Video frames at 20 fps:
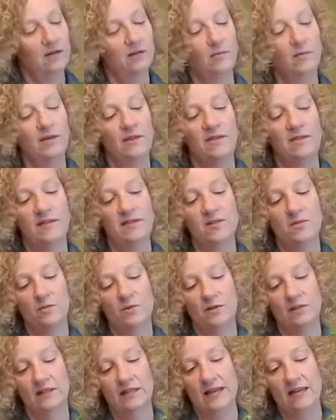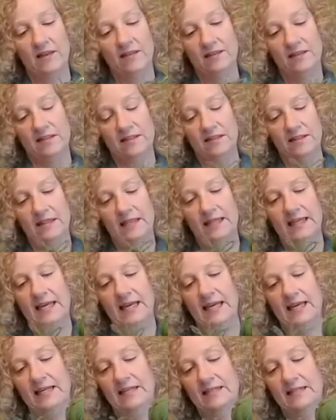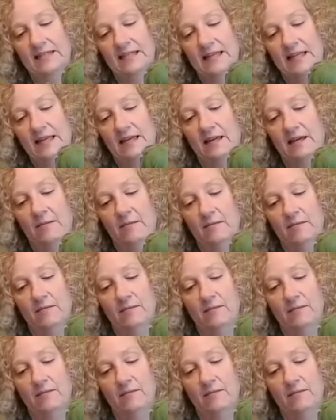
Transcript: But this one, look how this leg is sticking up.